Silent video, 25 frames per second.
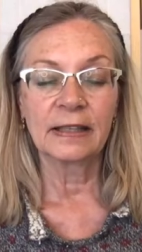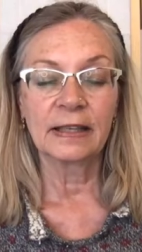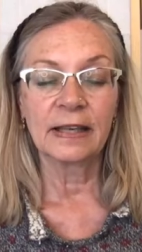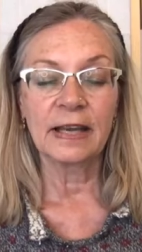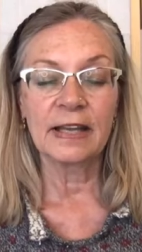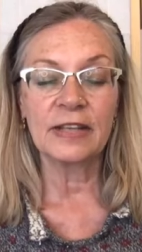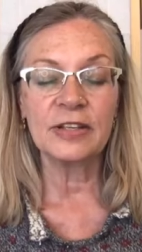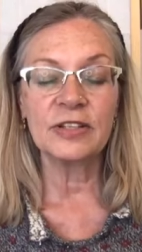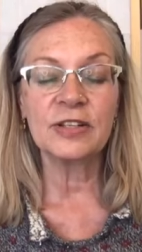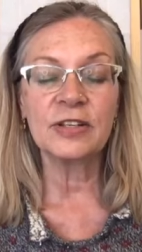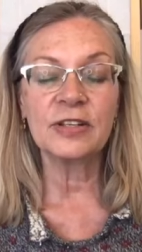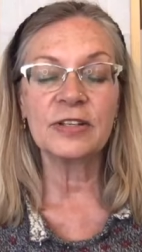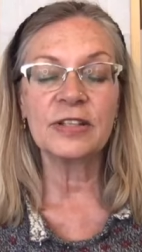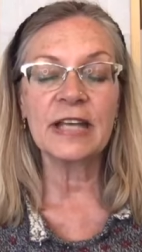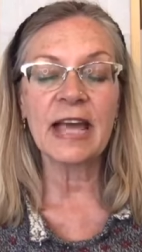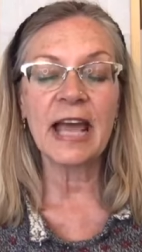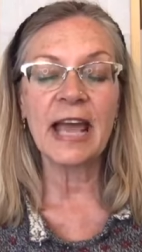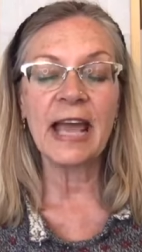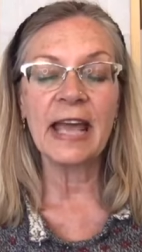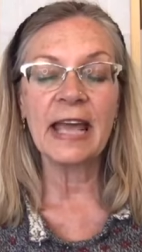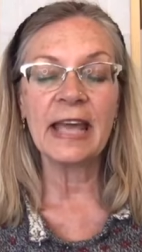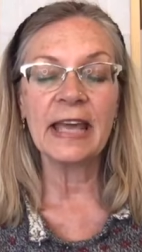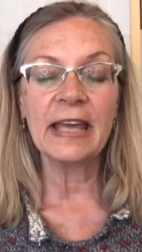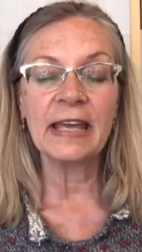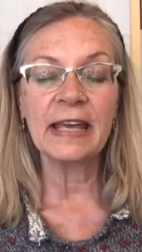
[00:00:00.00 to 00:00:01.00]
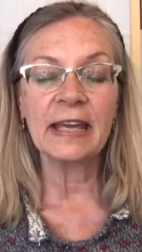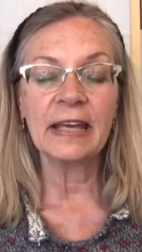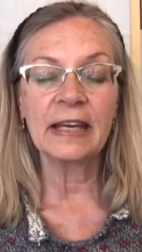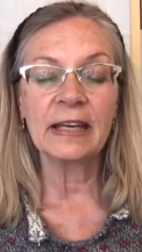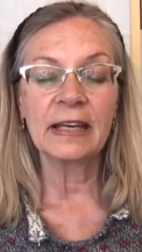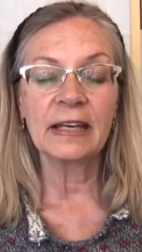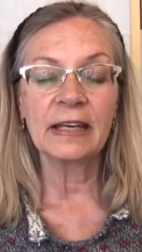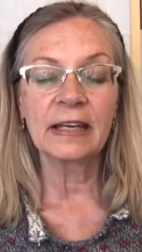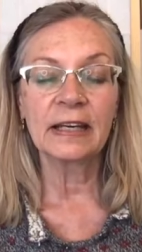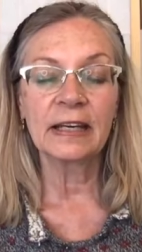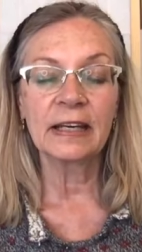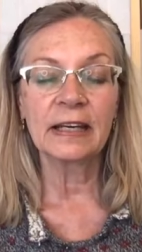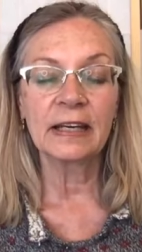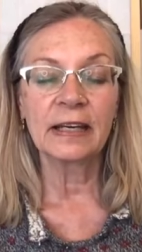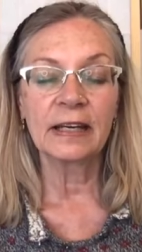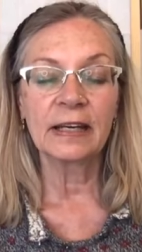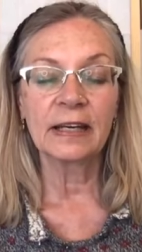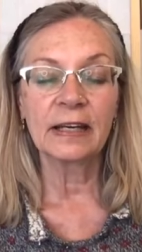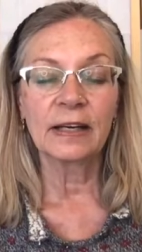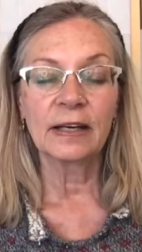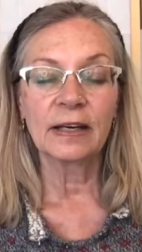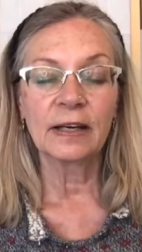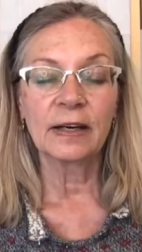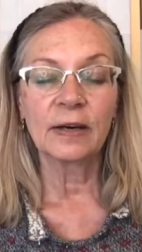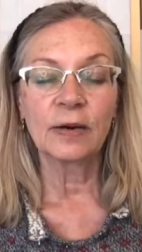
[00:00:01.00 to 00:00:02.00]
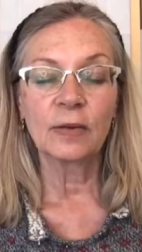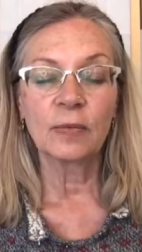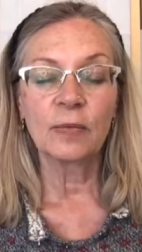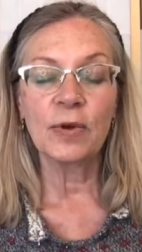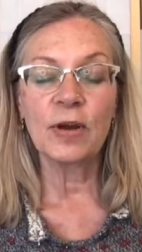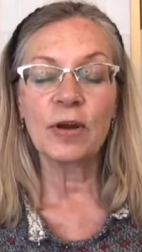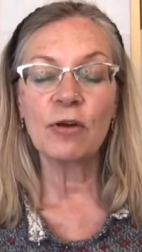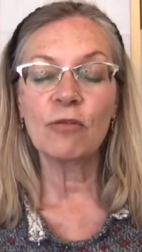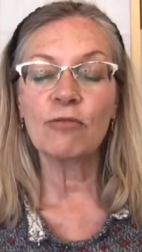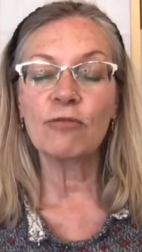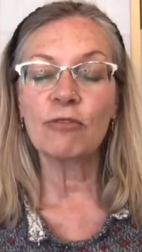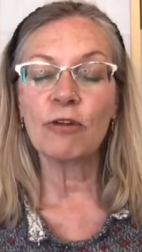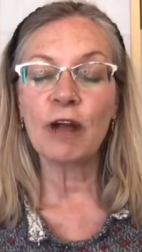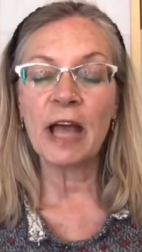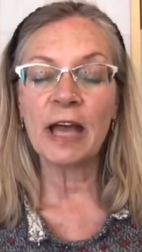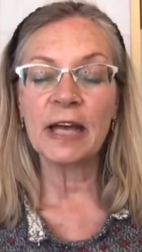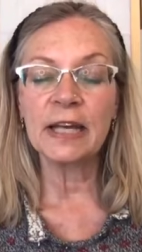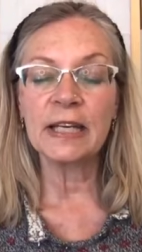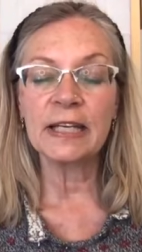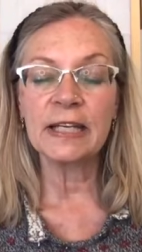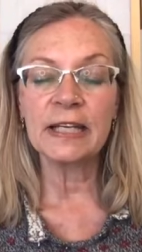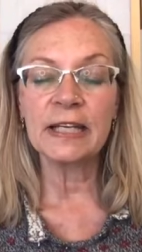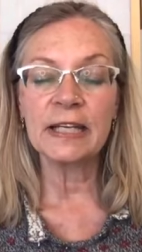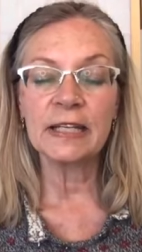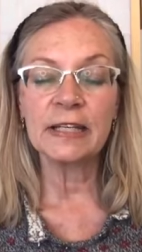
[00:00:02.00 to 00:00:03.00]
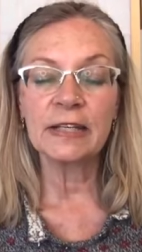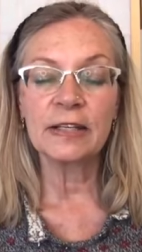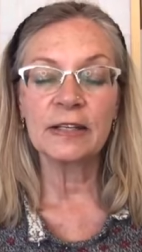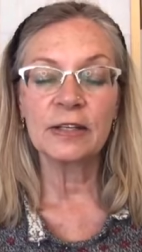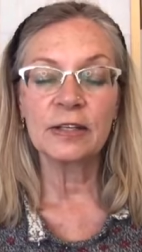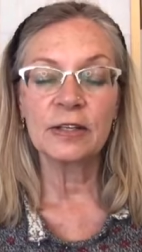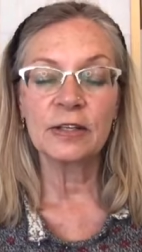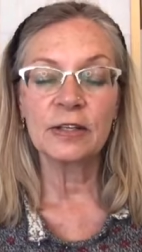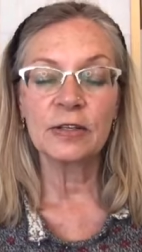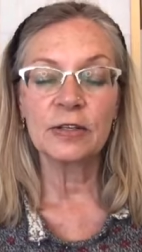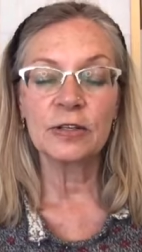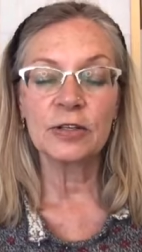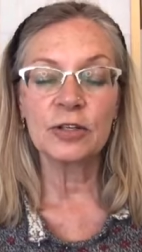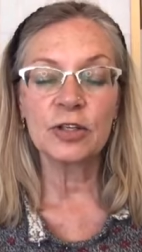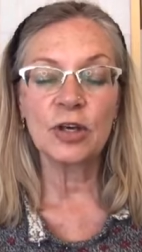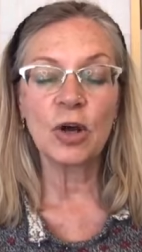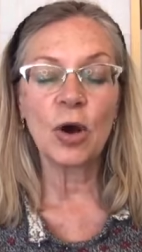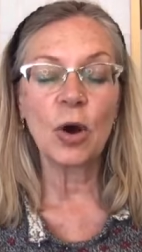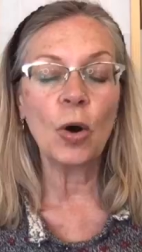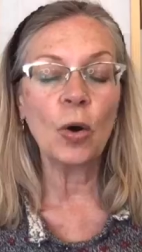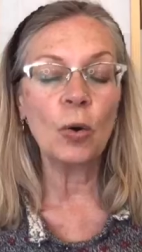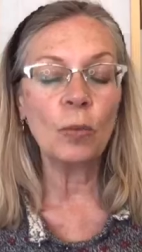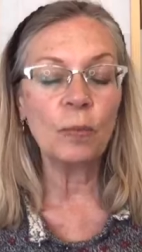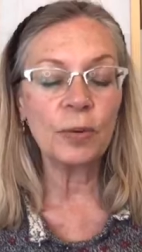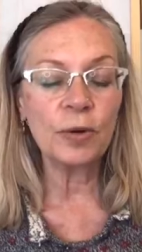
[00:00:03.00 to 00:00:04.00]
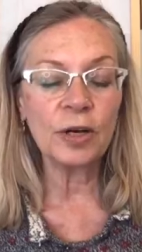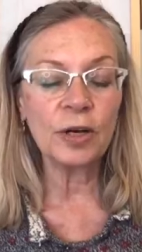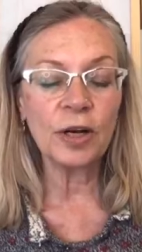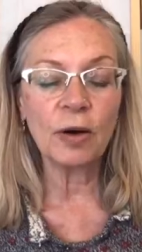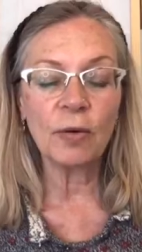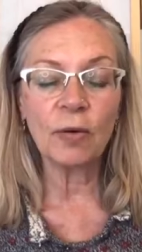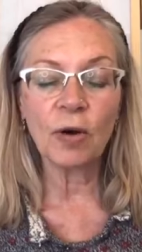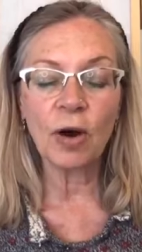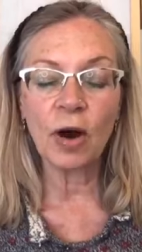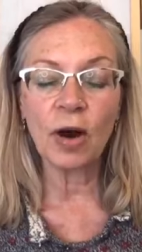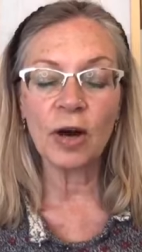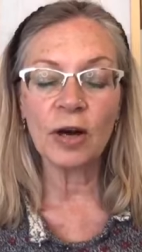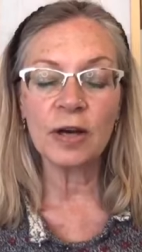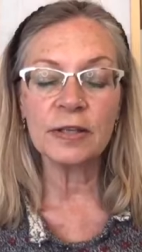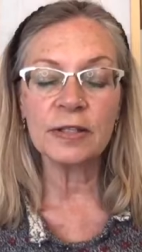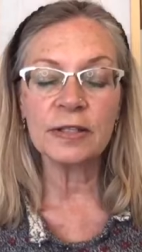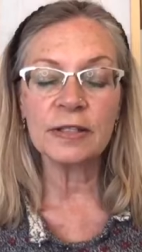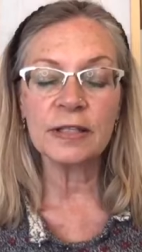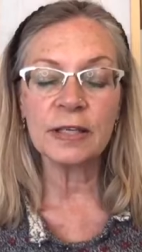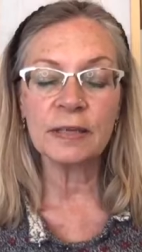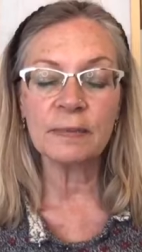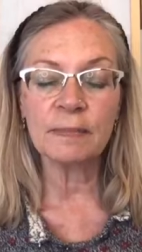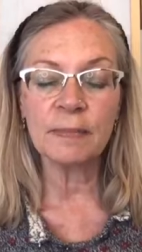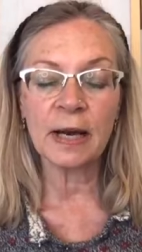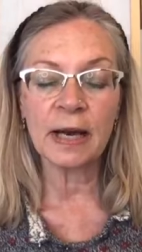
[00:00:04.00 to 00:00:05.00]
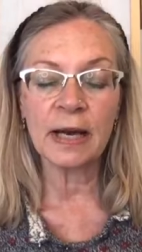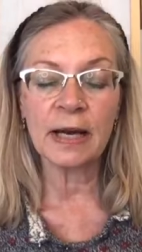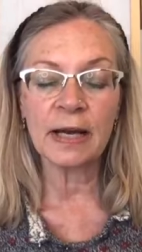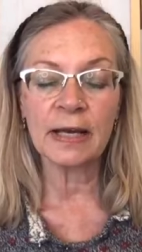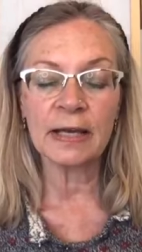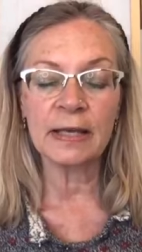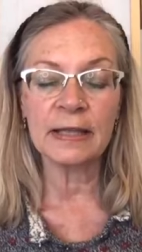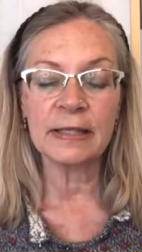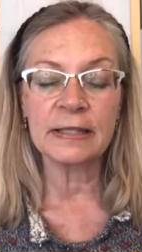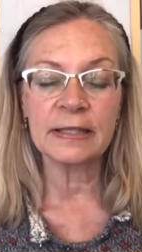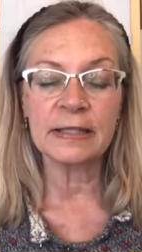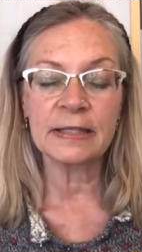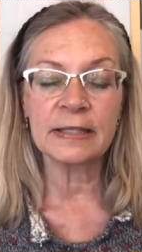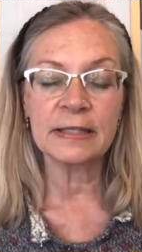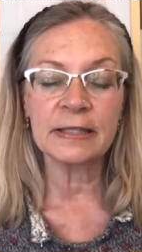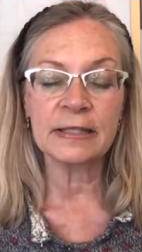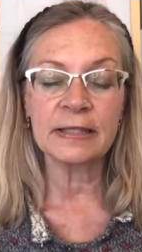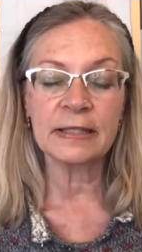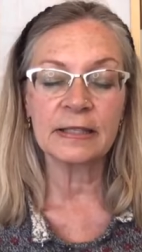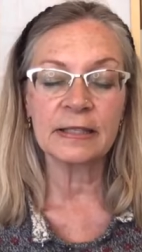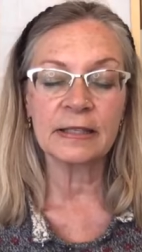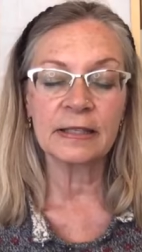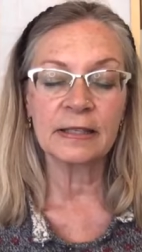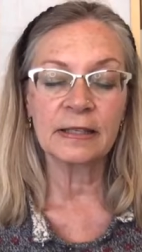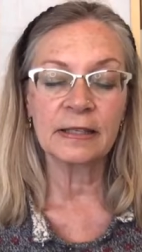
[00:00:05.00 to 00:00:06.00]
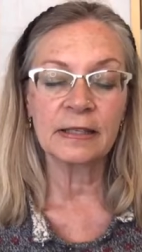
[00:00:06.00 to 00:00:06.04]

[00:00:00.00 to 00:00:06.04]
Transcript: And today, we are ready to open our hearts and minds